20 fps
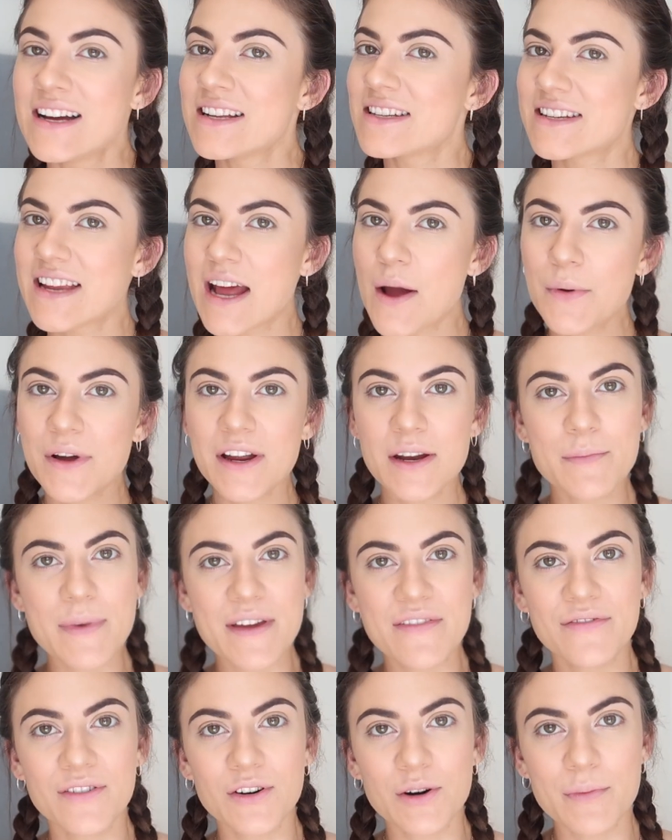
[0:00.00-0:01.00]
Today we're going to
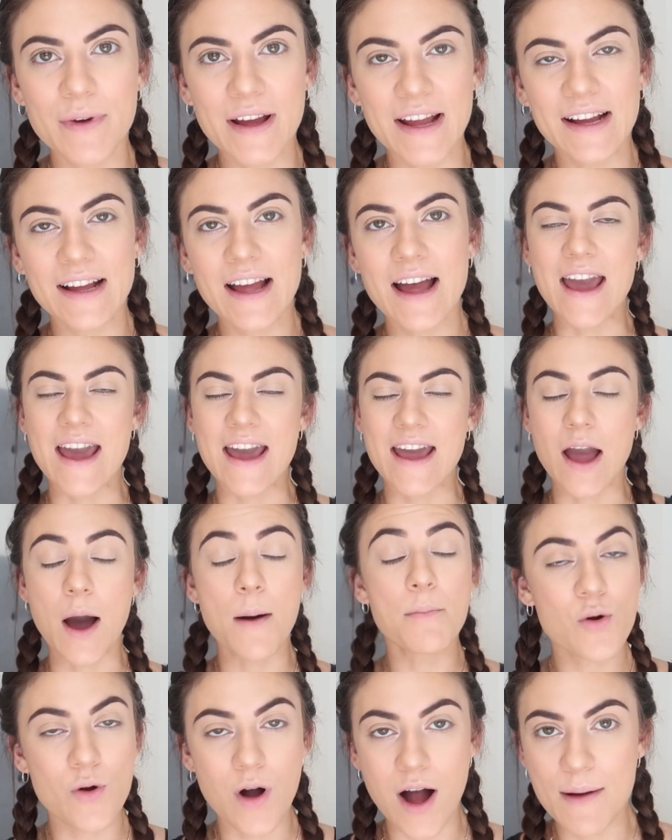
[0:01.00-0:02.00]
be filming a
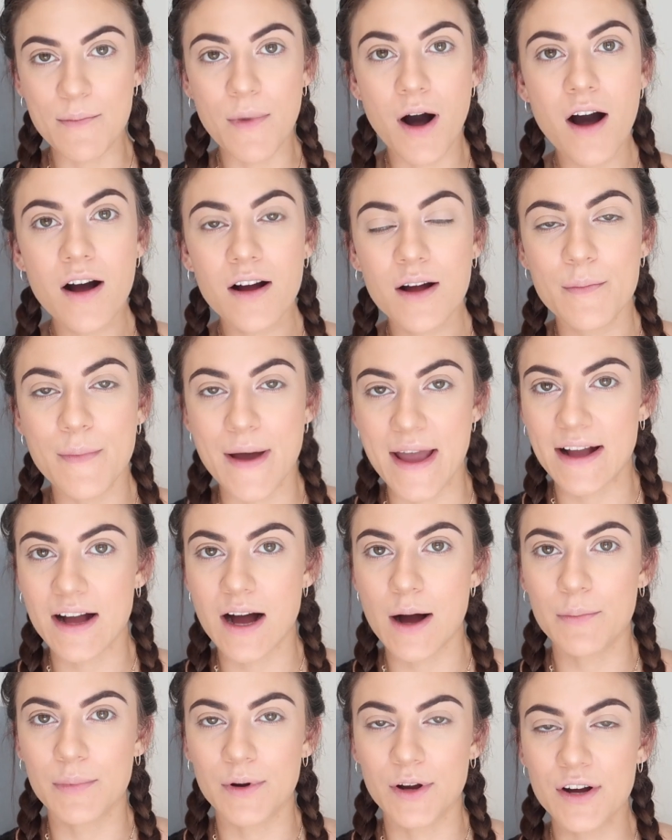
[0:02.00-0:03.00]
Primark
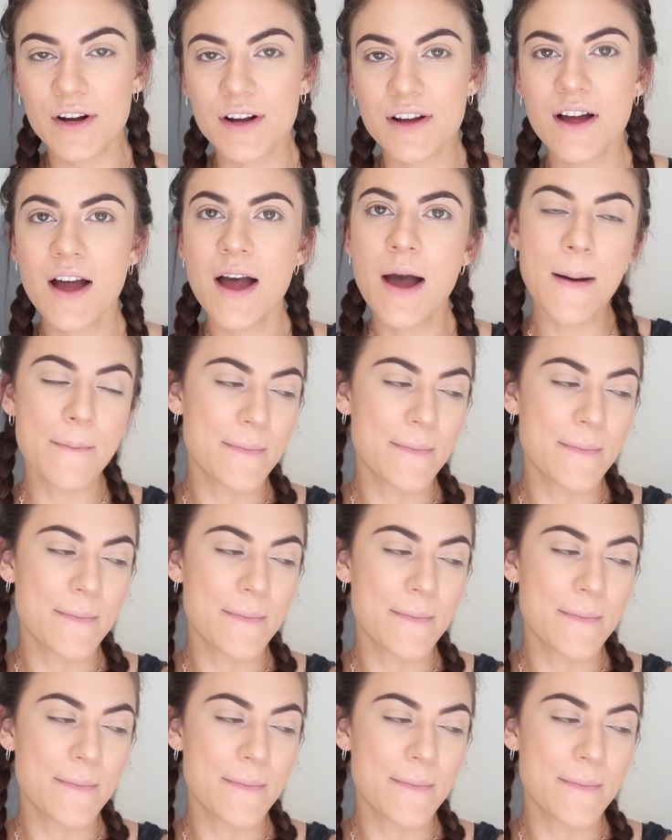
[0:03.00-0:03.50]
makeup look.